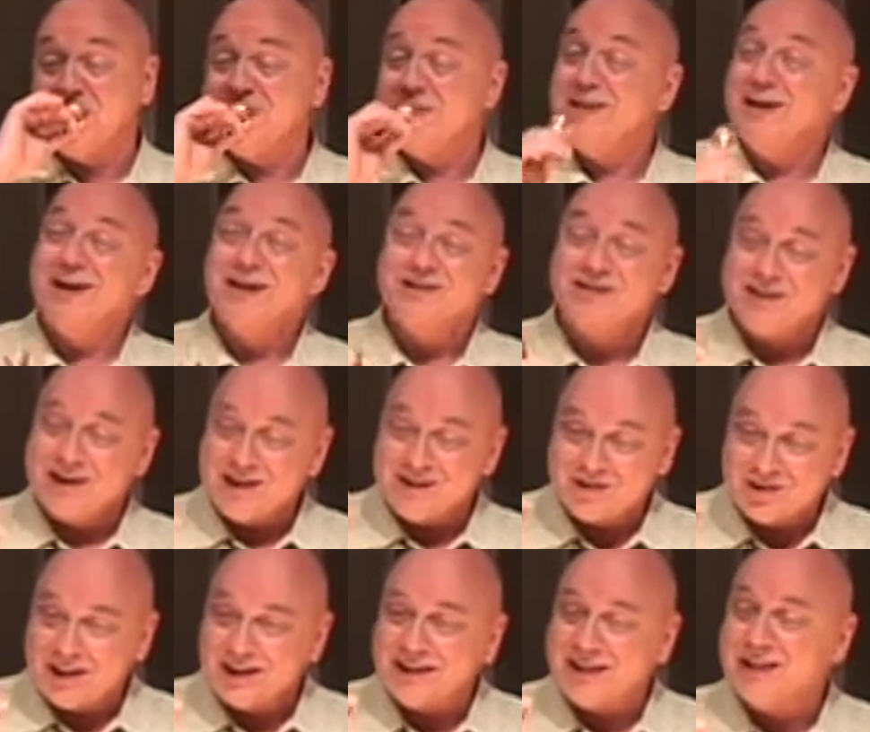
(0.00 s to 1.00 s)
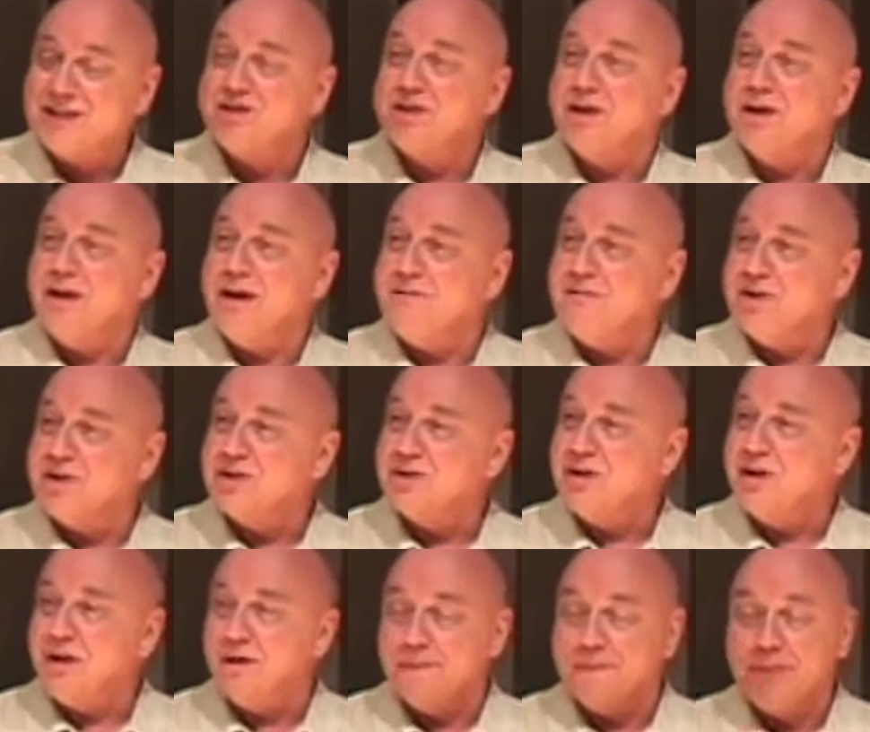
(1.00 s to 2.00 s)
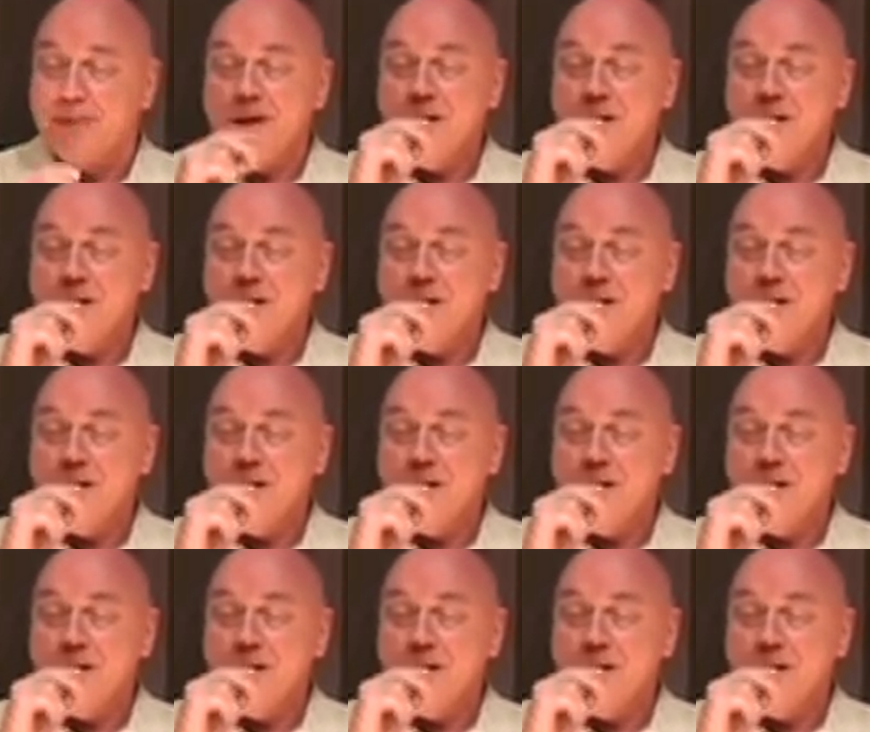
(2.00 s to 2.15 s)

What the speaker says: Now it sounds like that's a heavy tongue,